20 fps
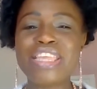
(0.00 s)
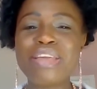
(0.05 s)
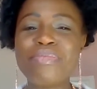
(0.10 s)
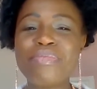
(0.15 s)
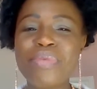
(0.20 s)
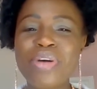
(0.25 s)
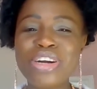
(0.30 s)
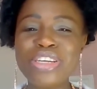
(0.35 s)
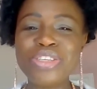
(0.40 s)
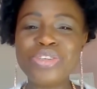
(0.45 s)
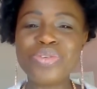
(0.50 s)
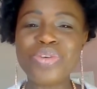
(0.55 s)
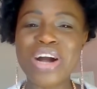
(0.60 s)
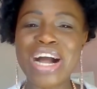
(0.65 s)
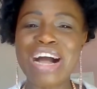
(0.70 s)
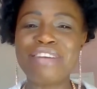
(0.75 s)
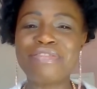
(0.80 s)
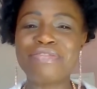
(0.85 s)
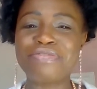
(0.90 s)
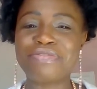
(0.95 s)
The more you
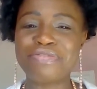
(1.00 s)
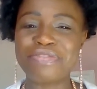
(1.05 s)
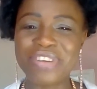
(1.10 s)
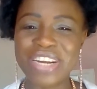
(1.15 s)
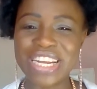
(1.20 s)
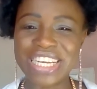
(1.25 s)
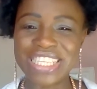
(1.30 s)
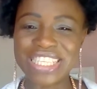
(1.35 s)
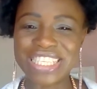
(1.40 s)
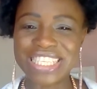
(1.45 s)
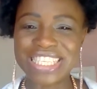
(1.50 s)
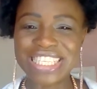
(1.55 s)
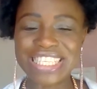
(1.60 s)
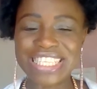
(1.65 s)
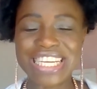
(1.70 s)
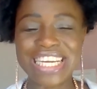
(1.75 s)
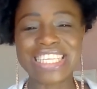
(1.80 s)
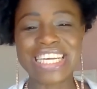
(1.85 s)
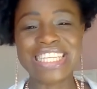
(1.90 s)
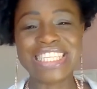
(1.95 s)
have friends
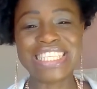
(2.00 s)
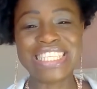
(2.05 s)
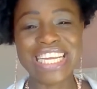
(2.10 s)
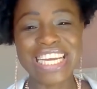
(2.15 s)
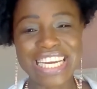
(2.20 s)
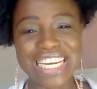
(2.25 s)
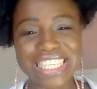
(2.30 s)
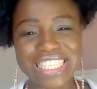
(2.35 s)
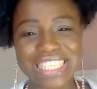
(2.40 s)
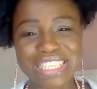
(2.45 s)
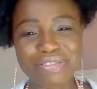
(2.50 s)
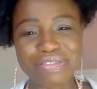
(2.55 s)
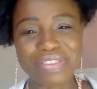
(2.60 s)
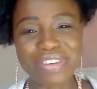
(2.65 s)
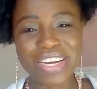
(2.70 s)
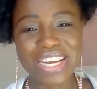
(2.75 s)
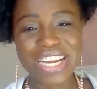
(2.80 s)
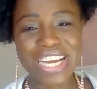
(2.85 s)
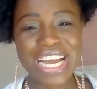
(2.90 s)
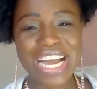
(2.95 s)
that are negative
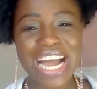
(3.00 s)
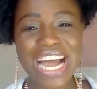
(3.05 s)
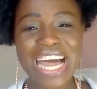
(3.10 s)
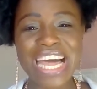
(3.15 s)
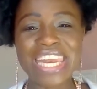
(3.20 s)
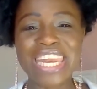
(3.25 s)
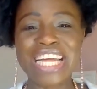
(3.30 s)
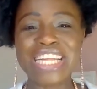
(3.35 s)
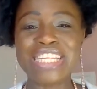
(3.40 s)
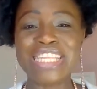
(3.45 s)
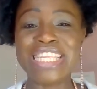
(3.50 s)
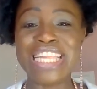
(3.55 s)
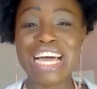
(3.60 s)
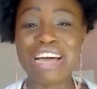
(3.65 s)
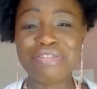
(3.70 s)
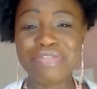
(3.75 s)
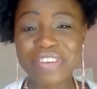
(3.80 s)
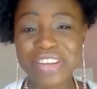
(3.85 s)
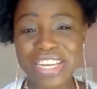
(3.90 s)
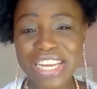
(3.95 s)
and are
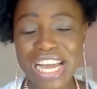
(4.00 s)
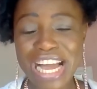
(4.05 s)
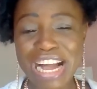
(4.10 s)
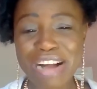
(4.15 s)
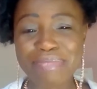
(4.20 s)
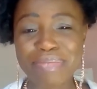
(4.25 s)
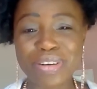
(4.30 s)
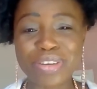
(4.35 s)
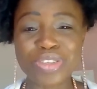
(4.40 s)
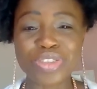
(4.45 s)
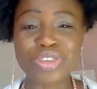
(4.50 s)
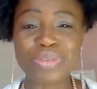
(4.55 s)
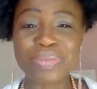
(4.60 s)
laughing about